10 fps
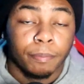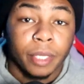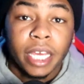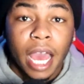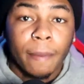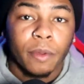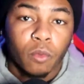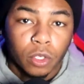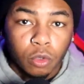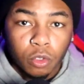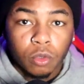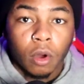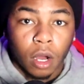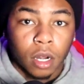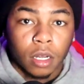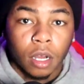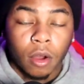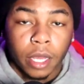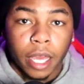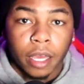Be happy with who you are,
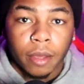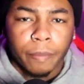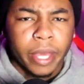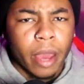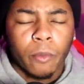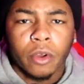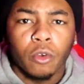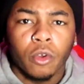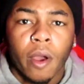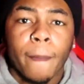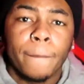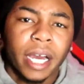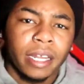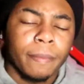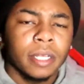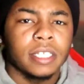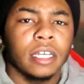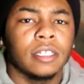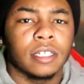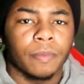okay? Be happy with who you are. But let me tell
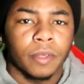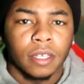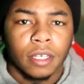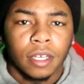you something.